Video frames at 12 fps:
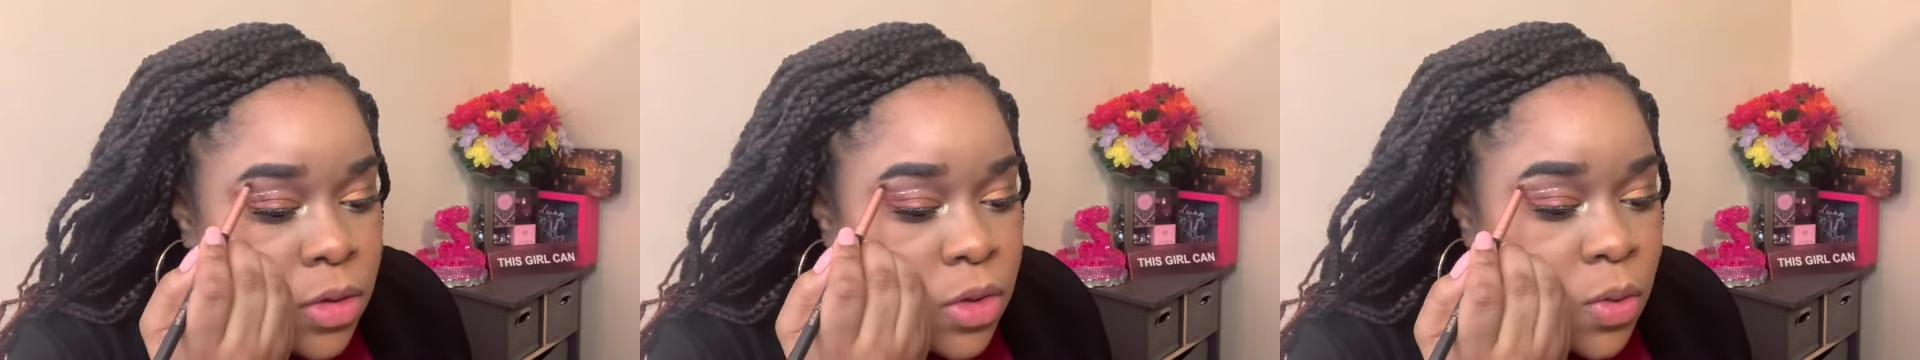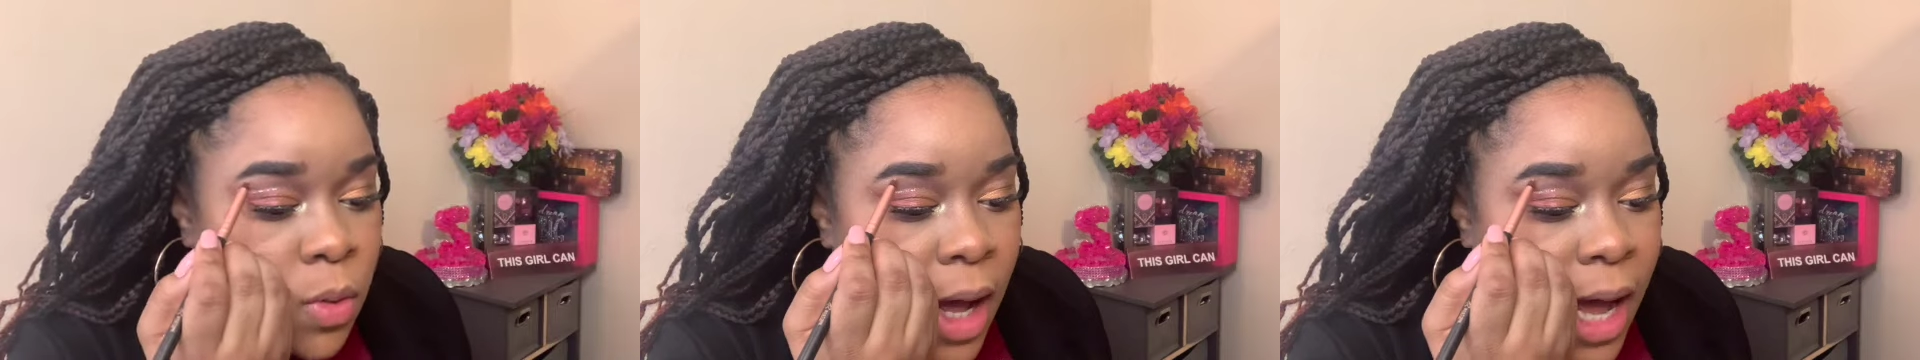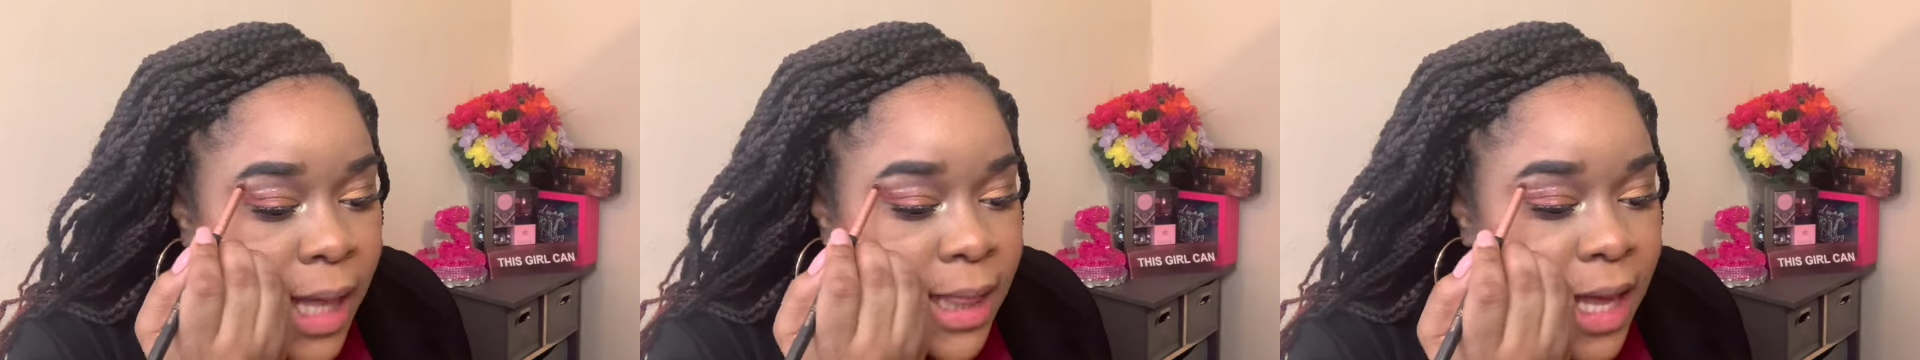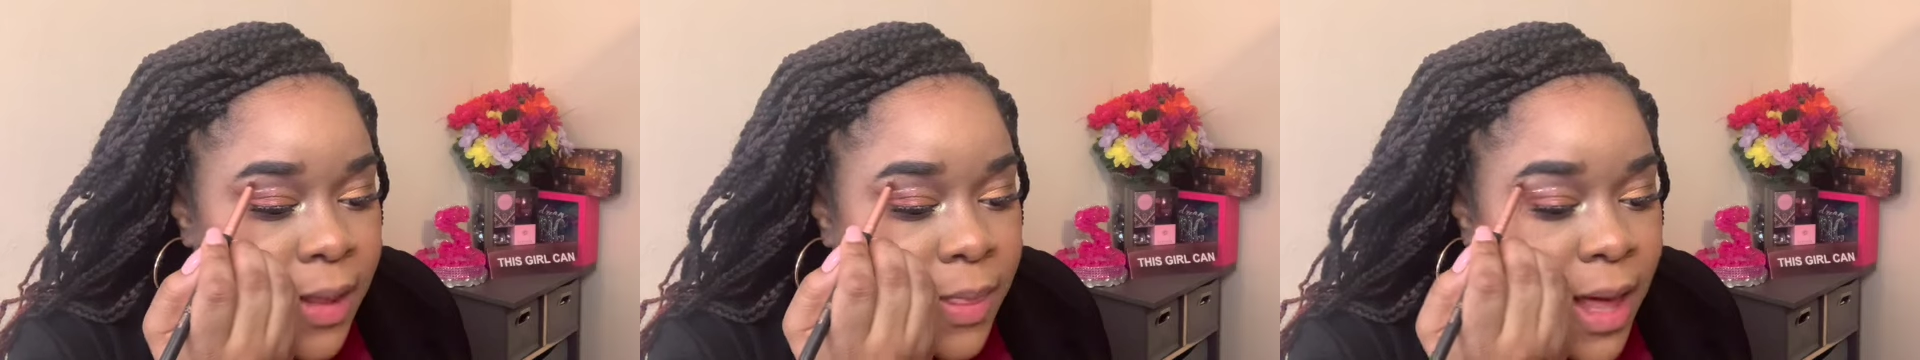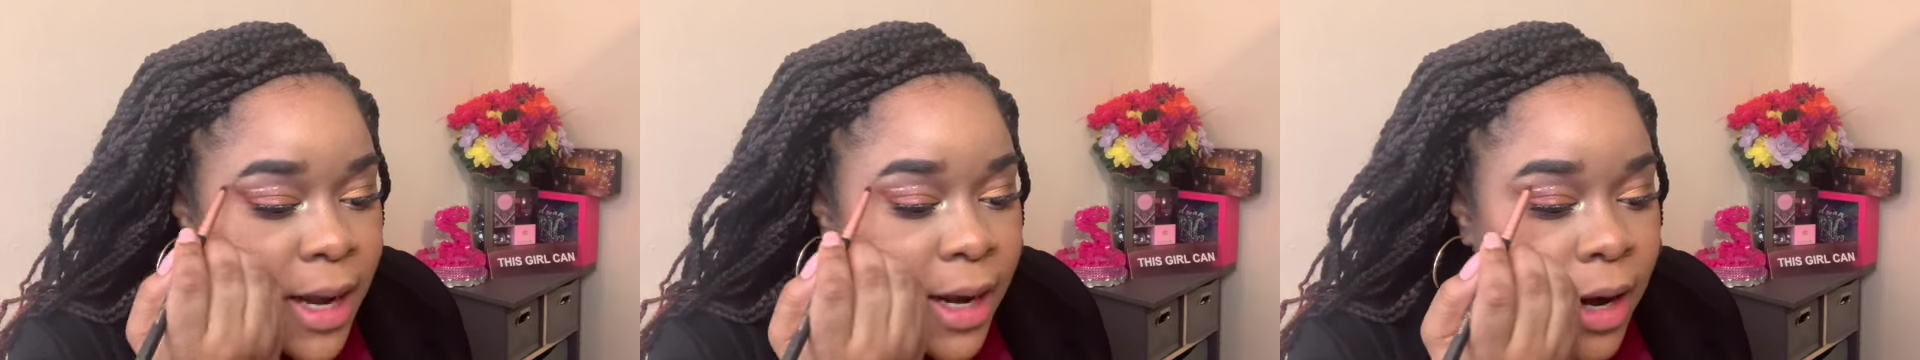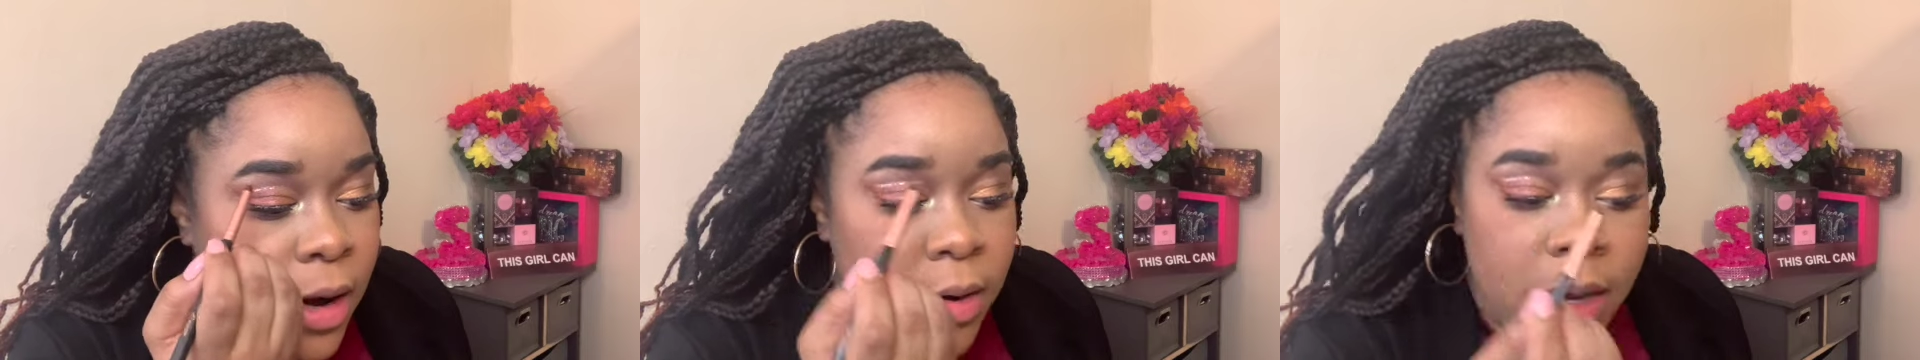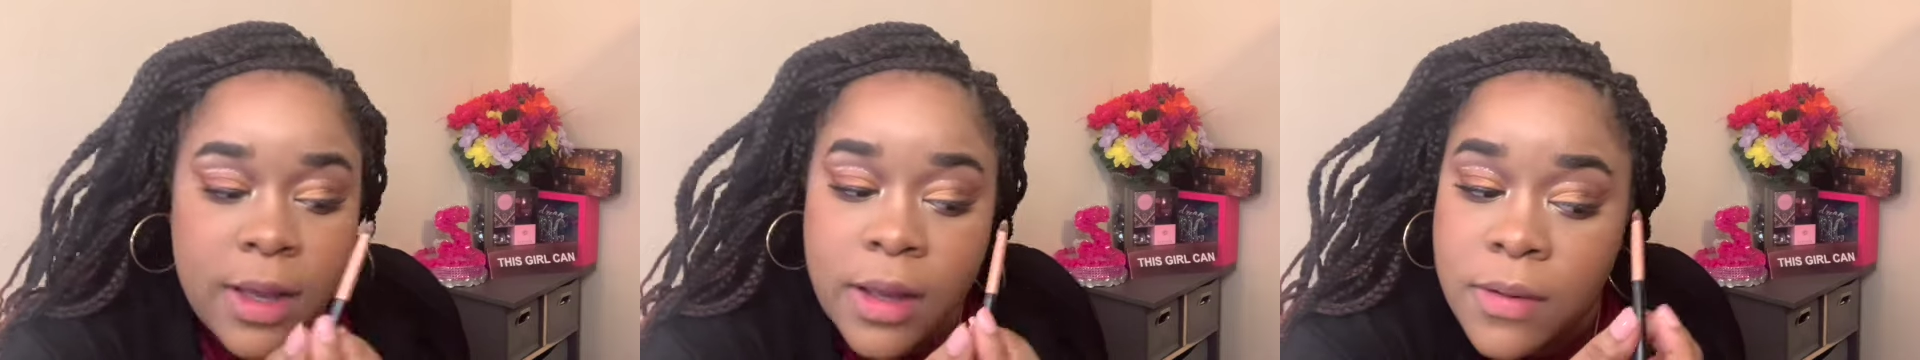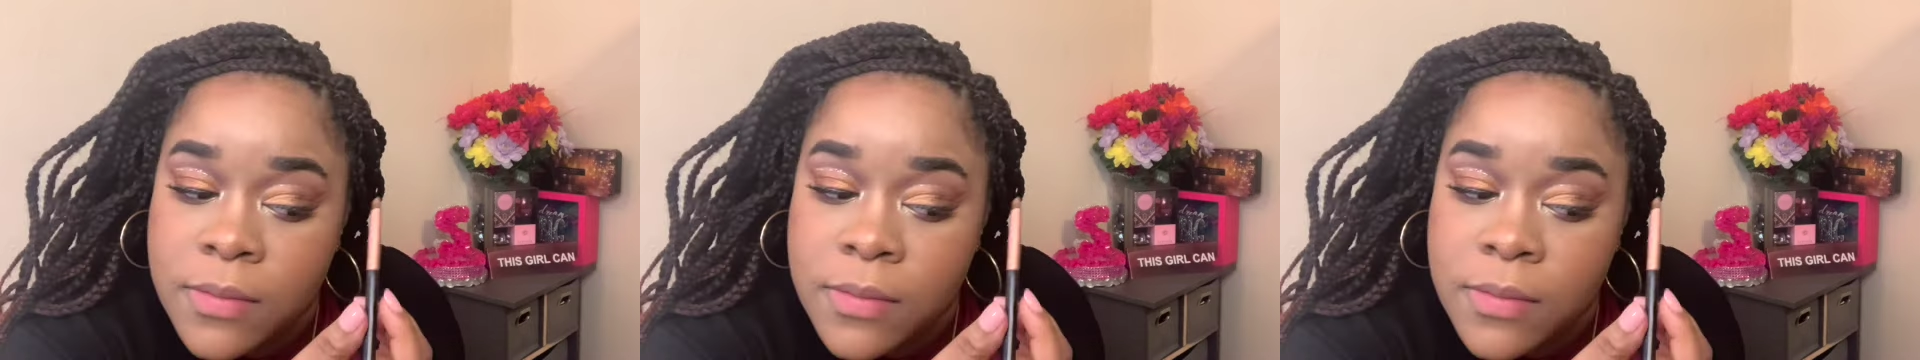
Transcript: to highlight that area.